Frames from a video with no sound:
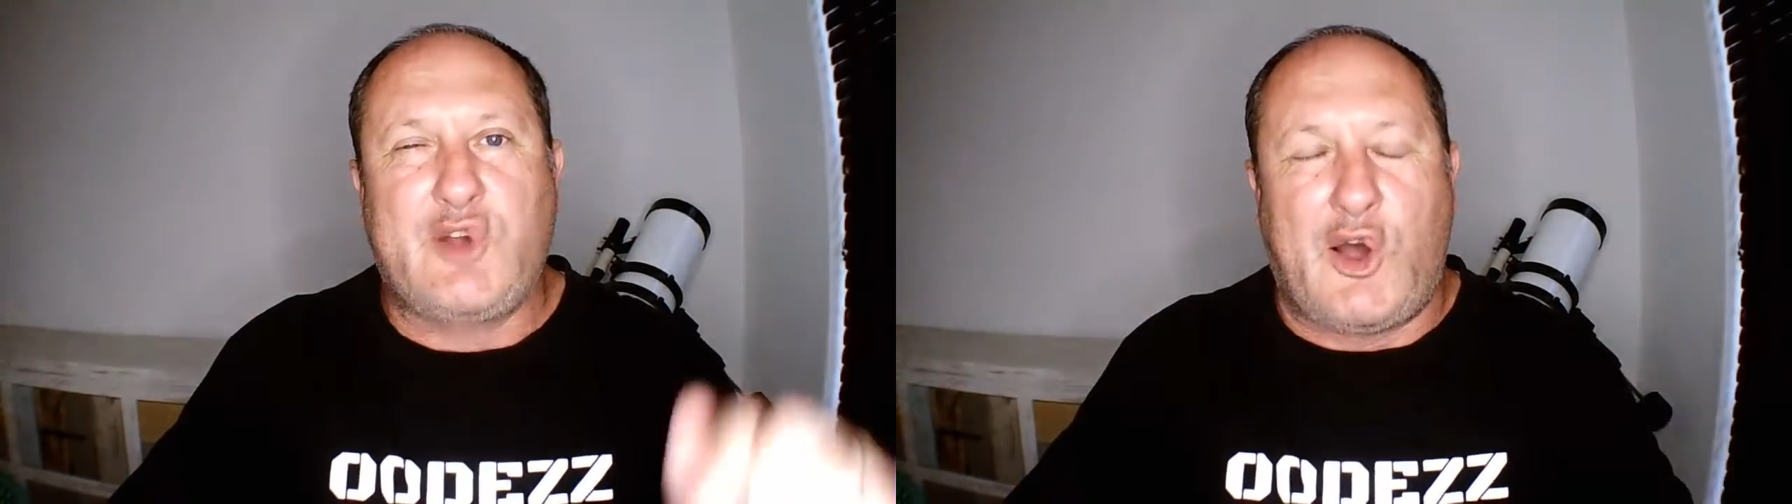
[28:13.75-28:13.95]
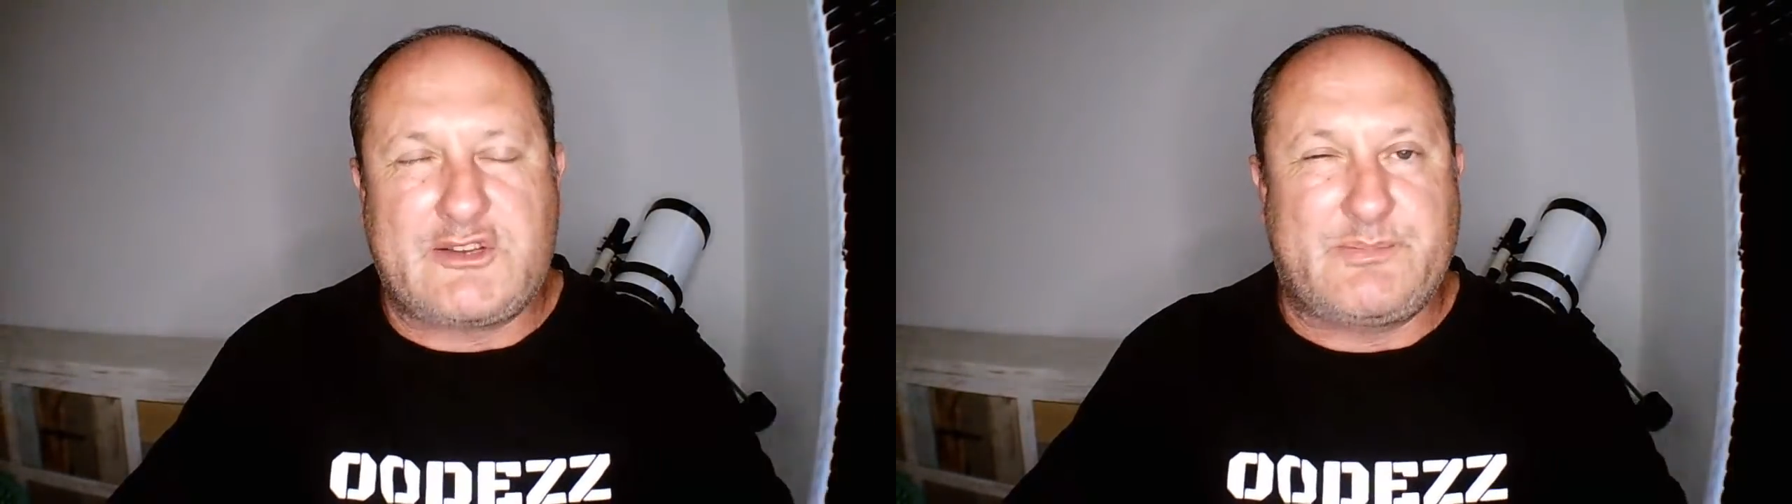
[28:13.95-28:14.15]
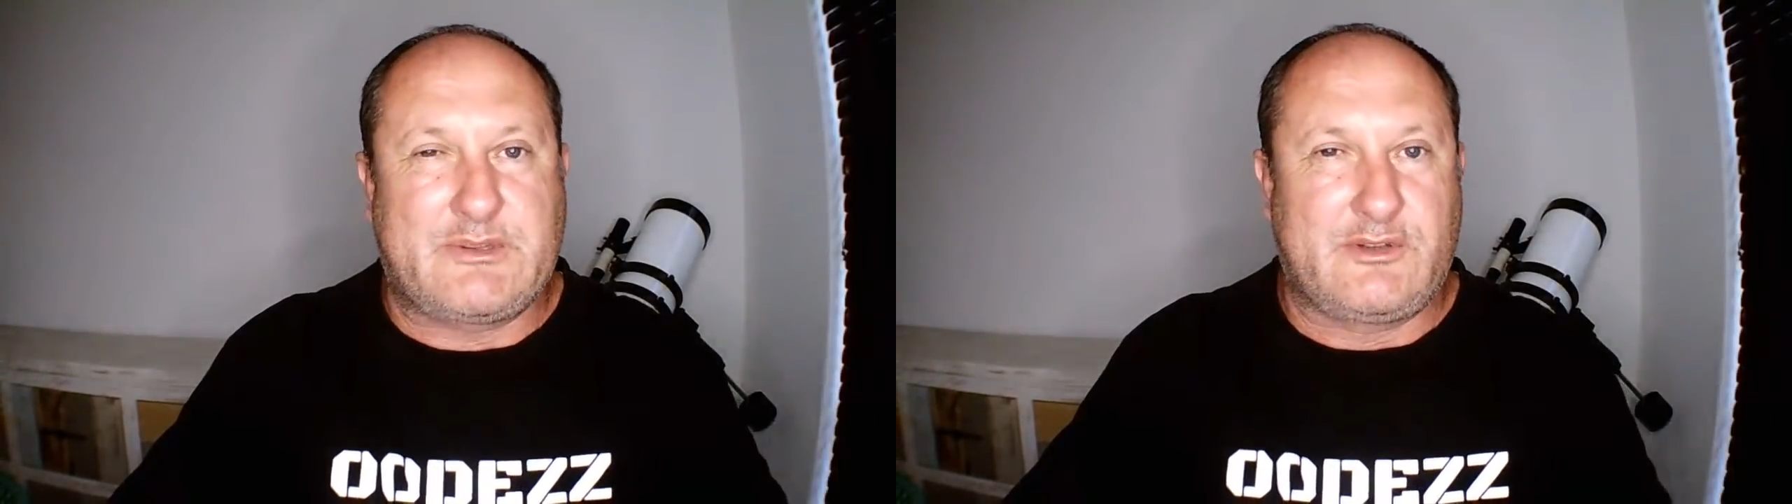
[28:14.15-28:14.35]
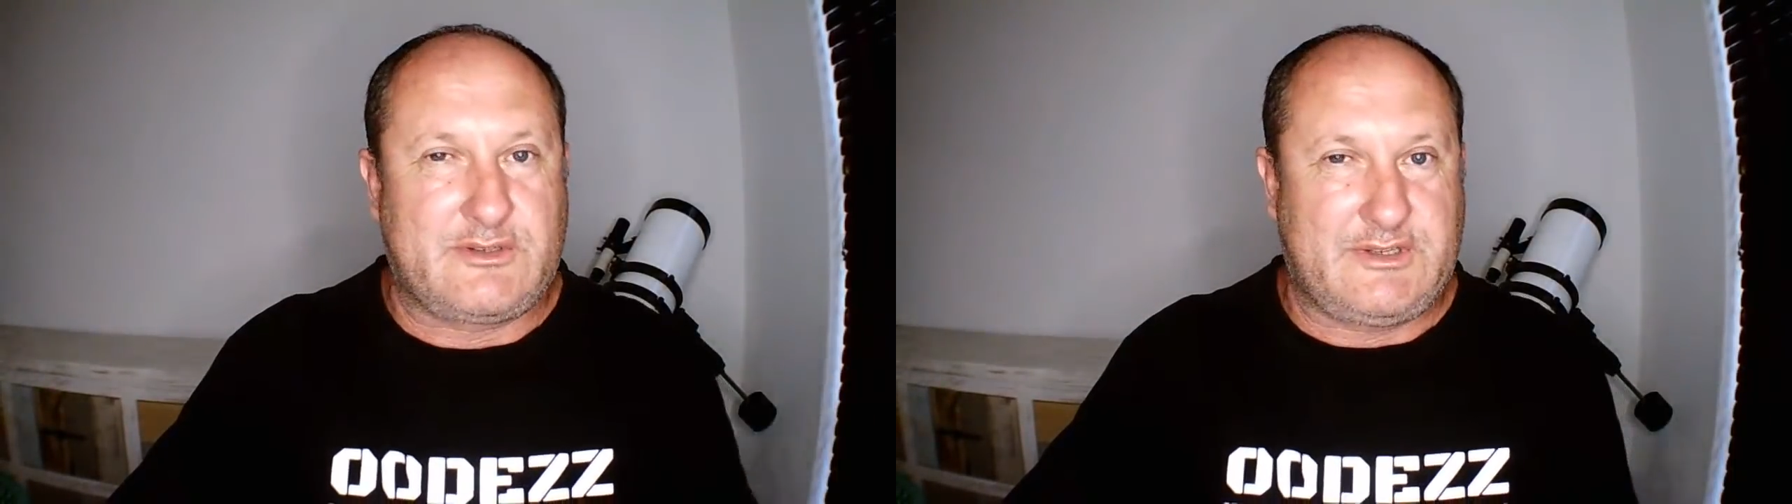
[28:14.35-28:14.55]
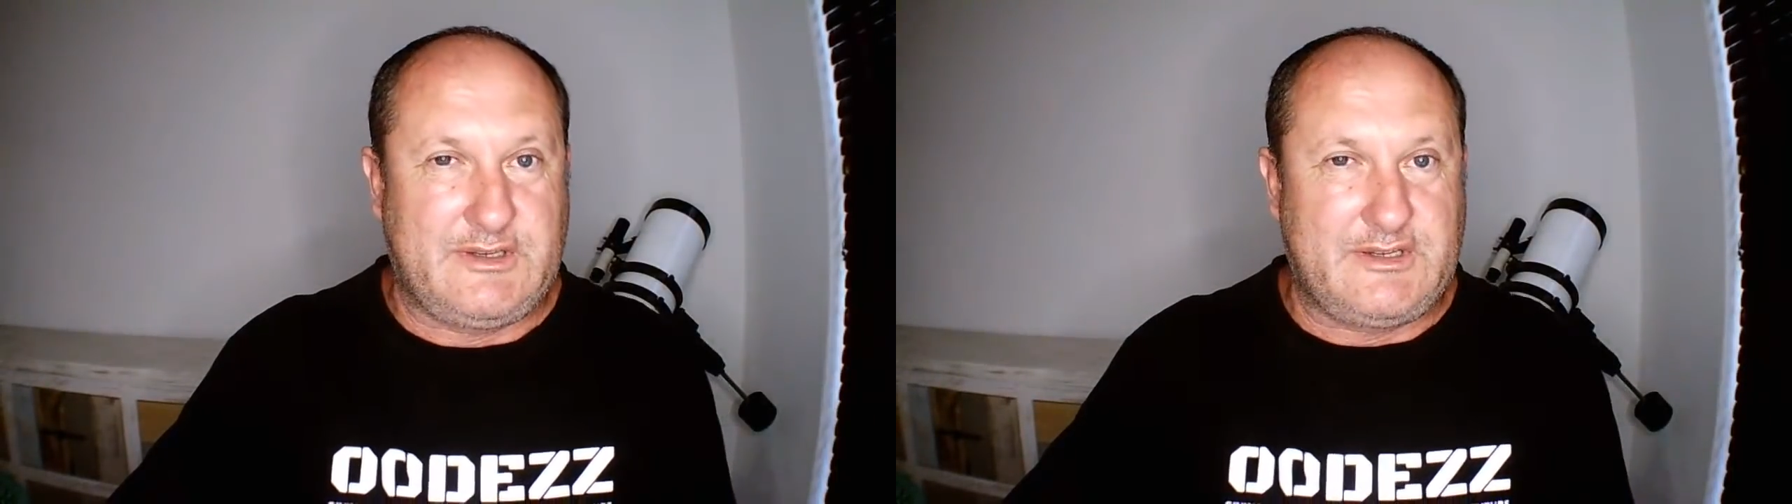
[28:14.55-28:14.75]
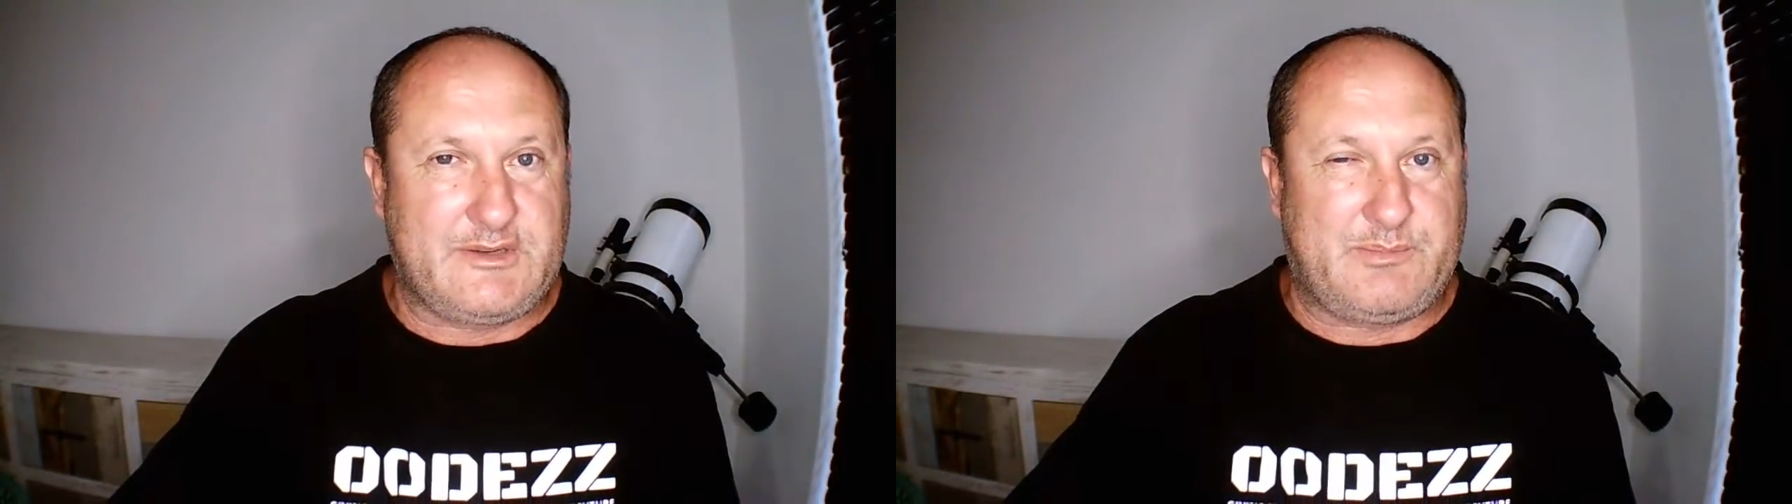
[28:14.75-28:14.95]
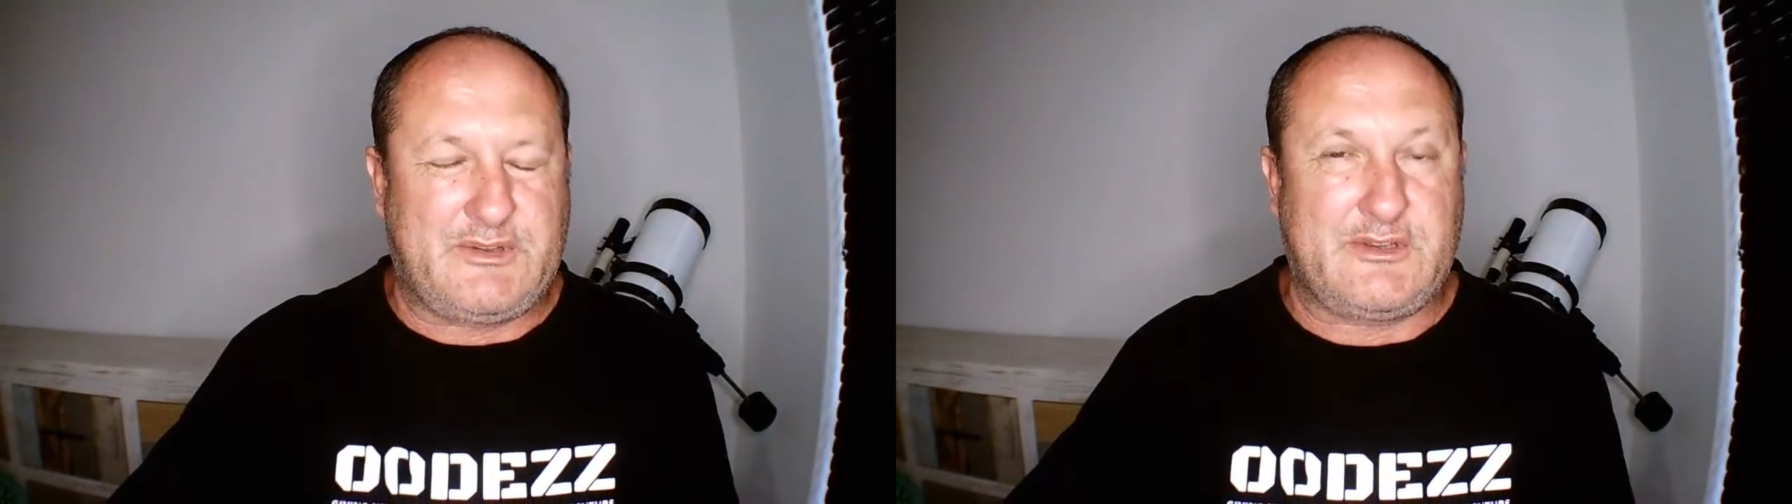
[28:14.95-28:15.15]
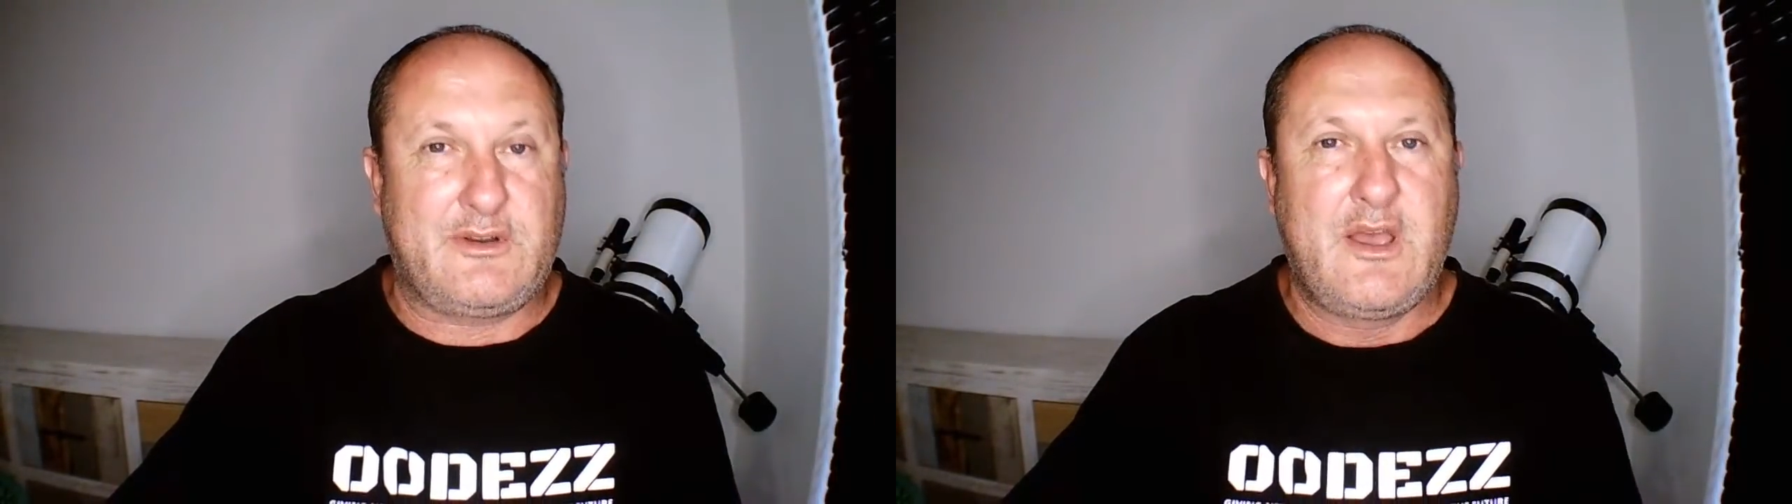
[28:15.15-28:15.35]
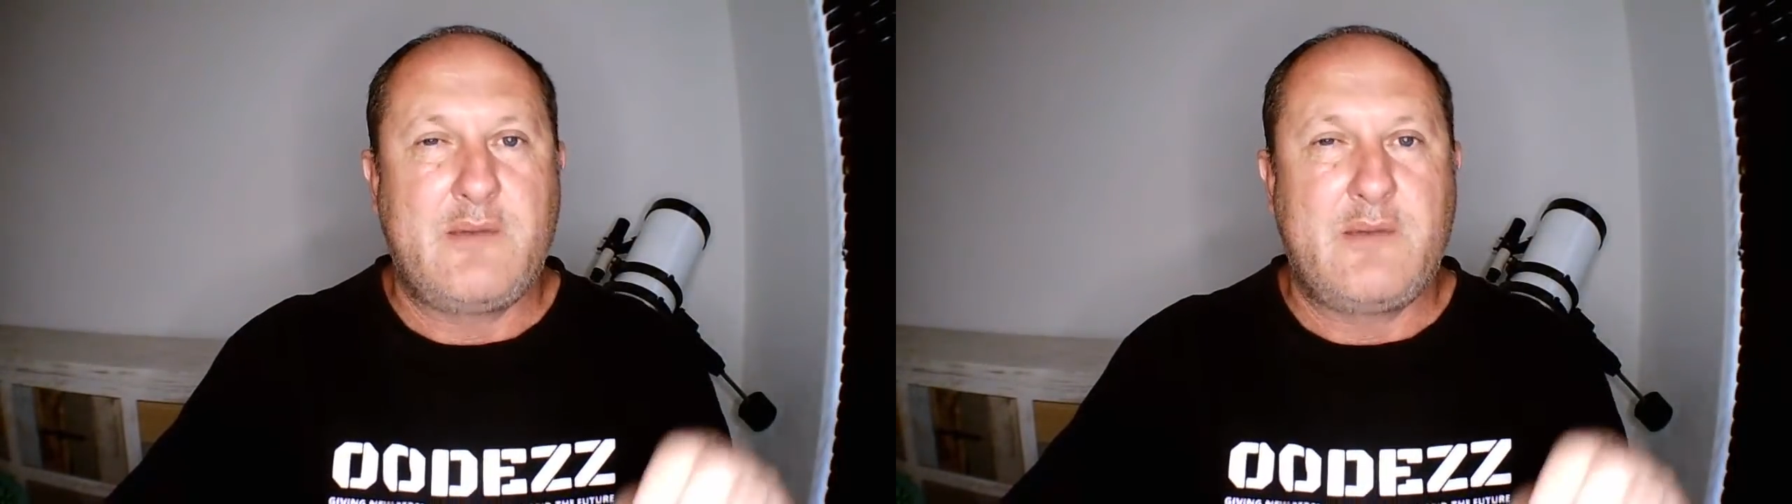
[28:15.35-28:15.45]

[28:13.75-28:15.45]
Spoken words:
hospitals, in his opinion.